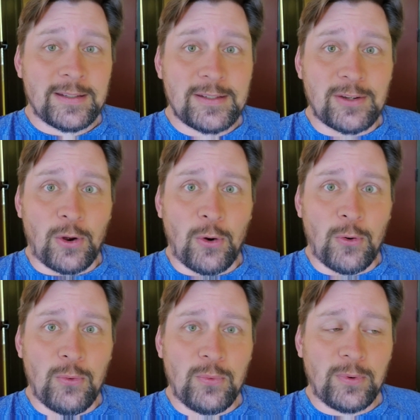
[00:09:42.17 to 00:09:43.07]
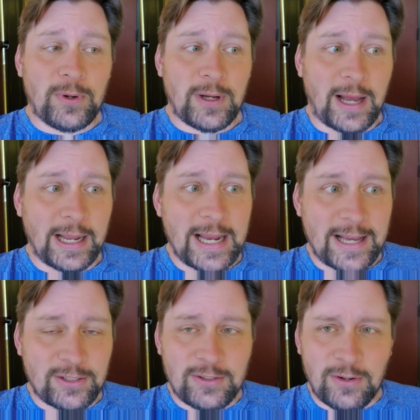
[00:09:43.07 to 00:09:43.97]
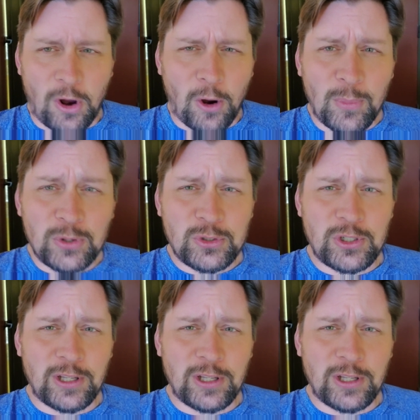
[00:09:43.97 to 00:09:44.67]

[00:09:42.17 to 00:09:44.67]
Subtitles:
So I got almost